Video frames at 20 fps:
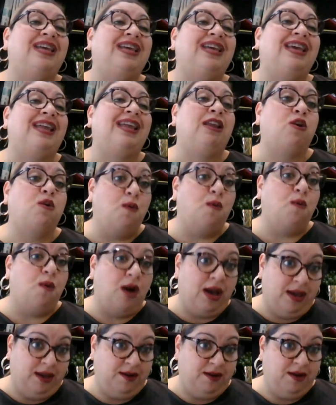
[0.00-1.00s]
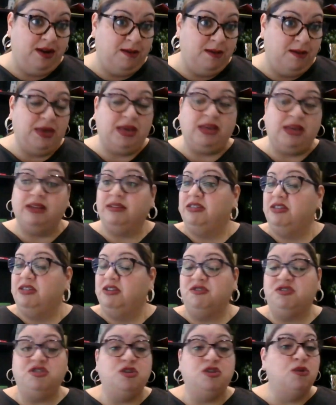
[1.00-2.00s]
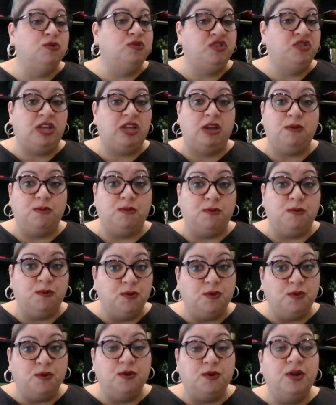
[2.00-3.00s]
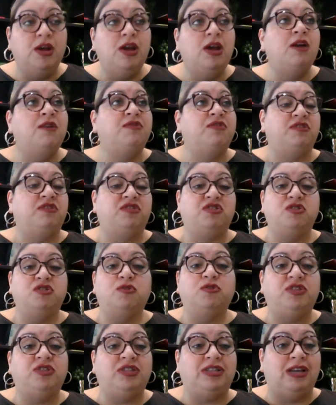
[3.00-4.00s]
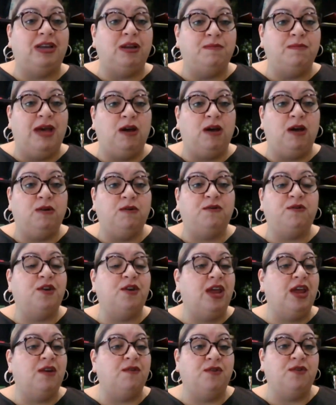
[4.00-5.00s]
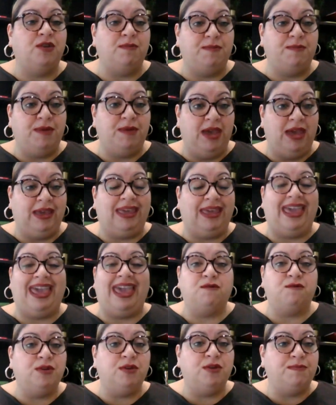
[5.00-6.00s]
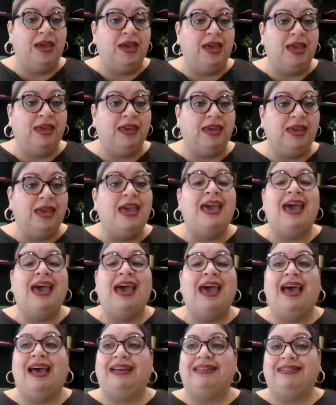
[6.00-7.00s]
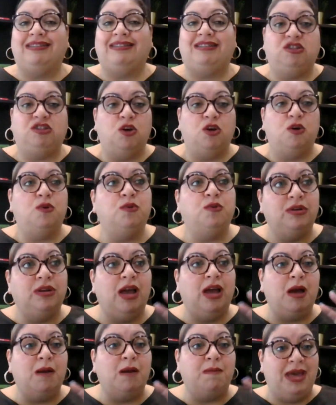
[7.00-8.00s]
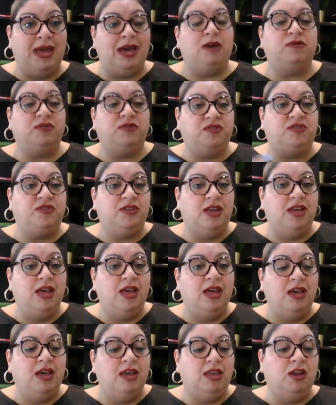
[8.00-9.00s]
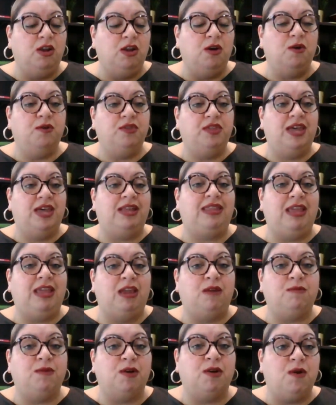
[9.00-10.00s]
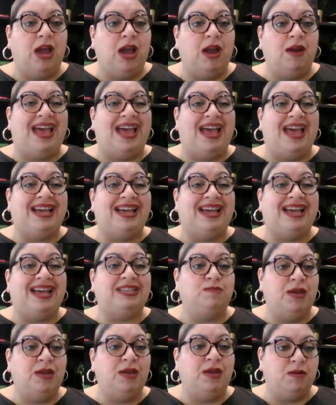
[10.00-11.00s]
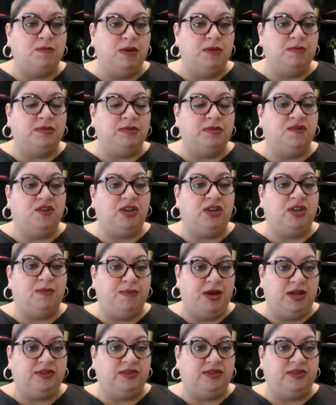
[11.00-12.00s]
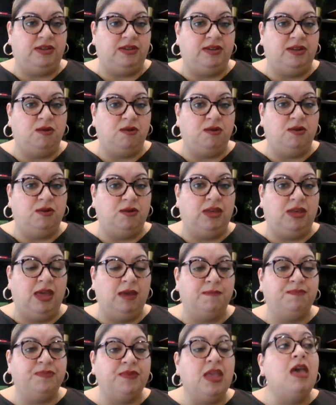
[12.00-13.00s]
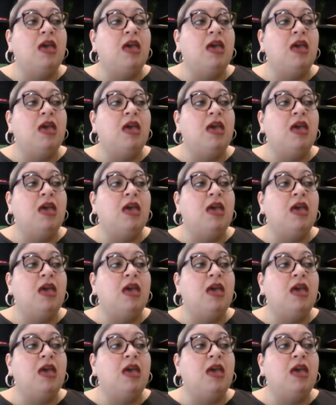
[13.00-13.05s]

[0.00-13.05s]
you first inquire, because there's no set rule, there's no set amount for every bank. Every bank has its own amounts, that they require as minimums for deposit, okay?